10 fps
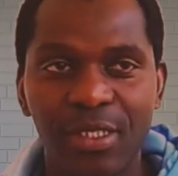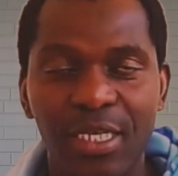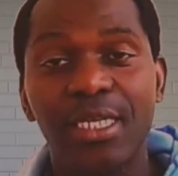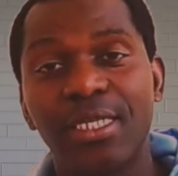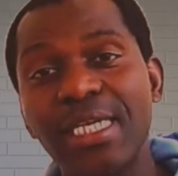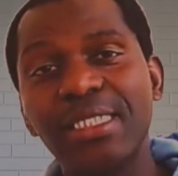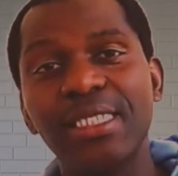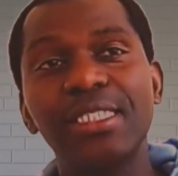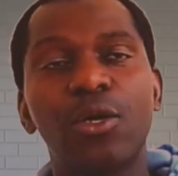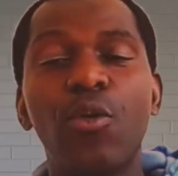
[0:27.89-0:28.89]
This is the
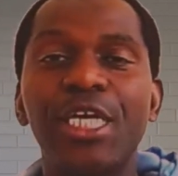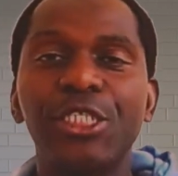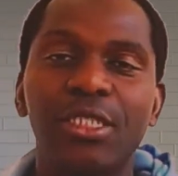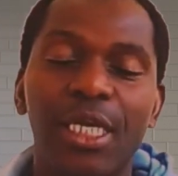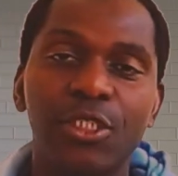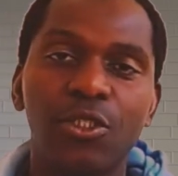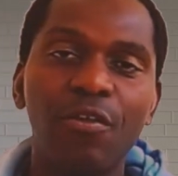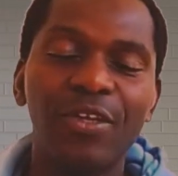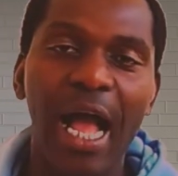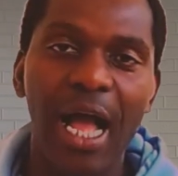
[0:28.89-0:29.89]
question that is often
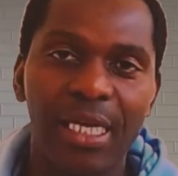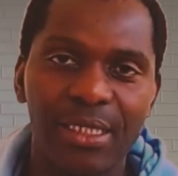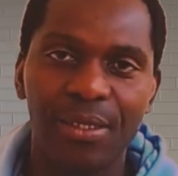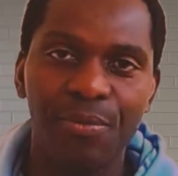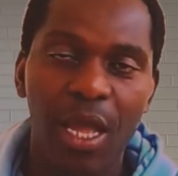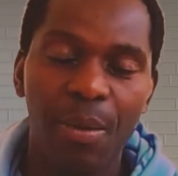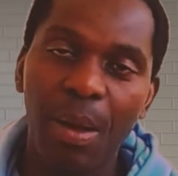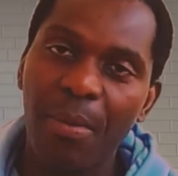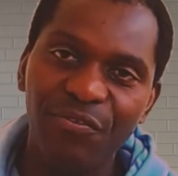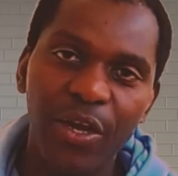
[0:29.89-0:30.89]
asked by my
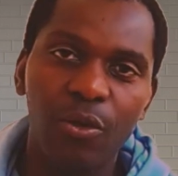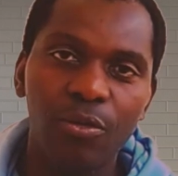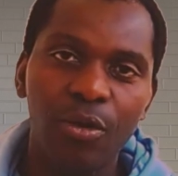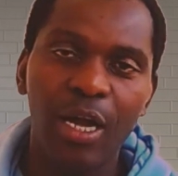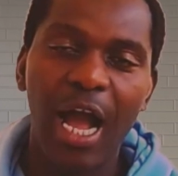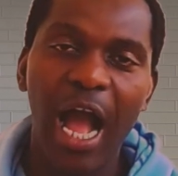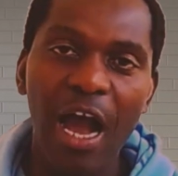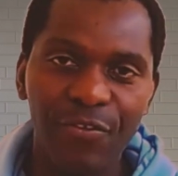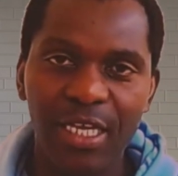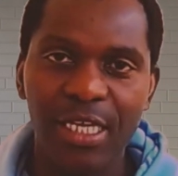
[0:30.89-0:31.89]
fellow
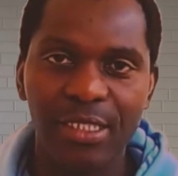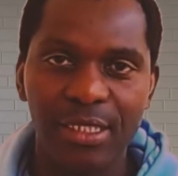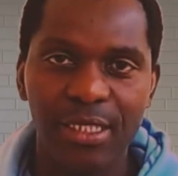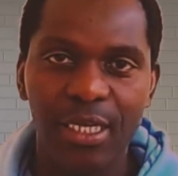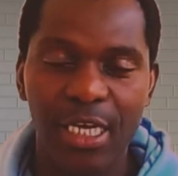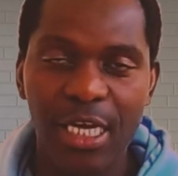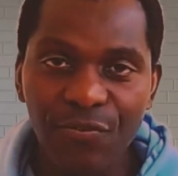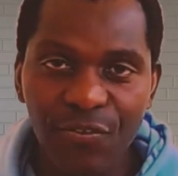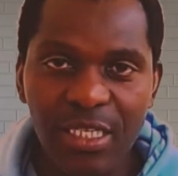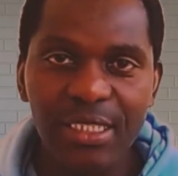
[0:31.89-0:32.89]
Africans. If
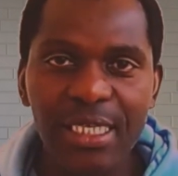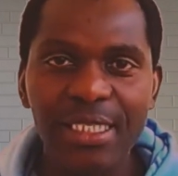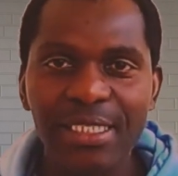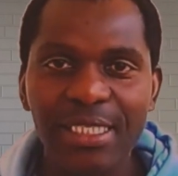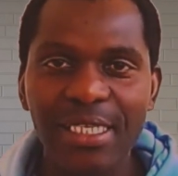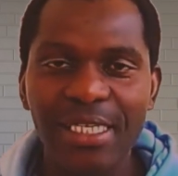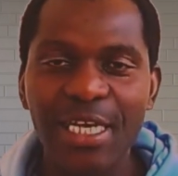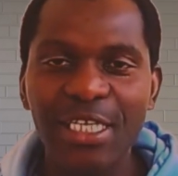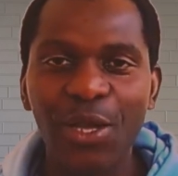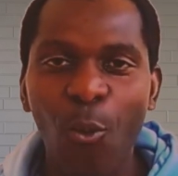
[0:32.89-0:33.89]
Christianity is a
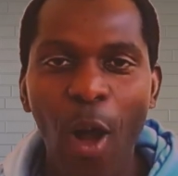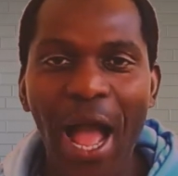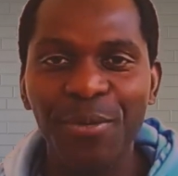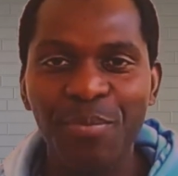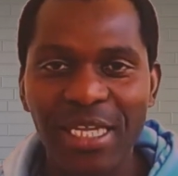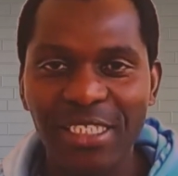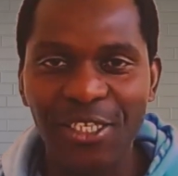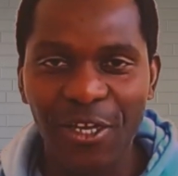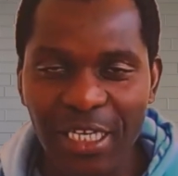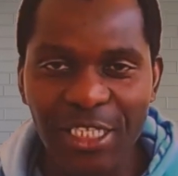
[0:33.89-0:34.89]
white man's
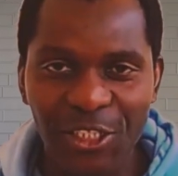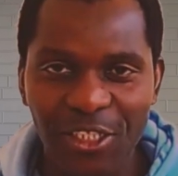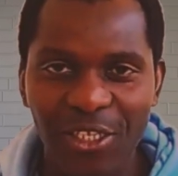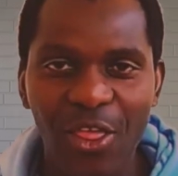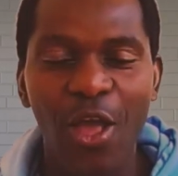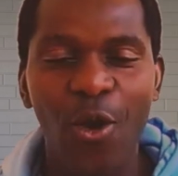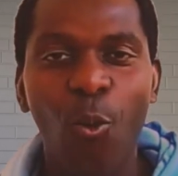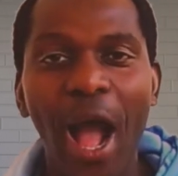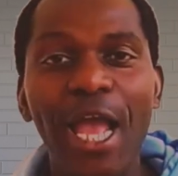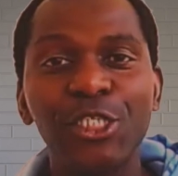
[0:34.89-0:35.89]
religion, why
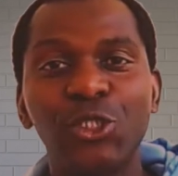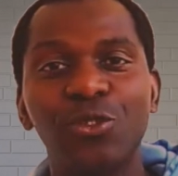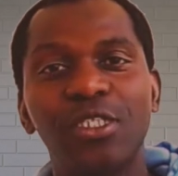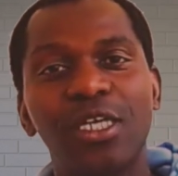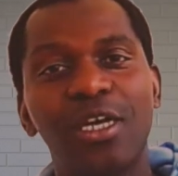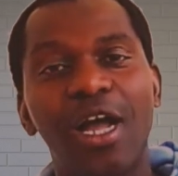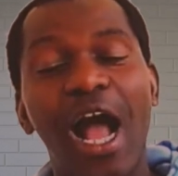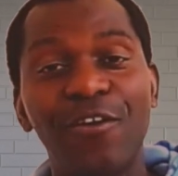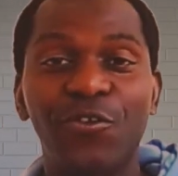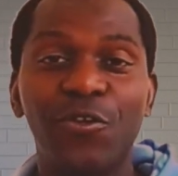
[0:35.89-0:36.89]
should I
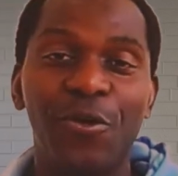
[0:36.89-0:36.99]
follow?